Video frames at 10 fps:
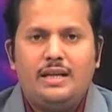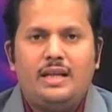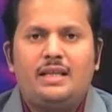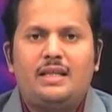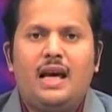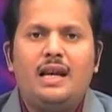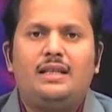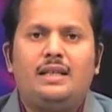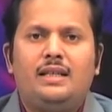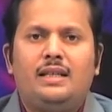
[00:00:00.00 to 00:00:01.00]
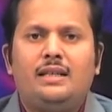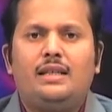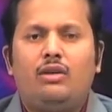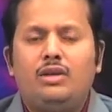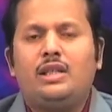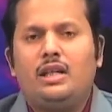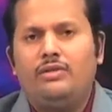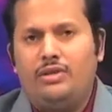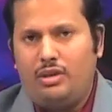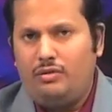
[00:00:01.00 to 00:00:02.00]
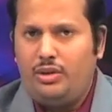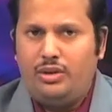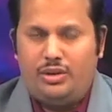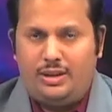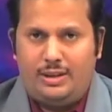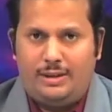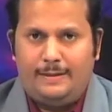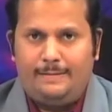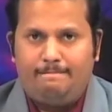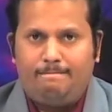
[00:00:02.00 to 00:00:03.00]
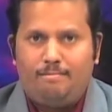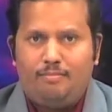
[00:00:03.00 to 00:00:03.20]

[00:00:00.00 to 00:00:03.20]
intentionality is a logical feature of consciousness.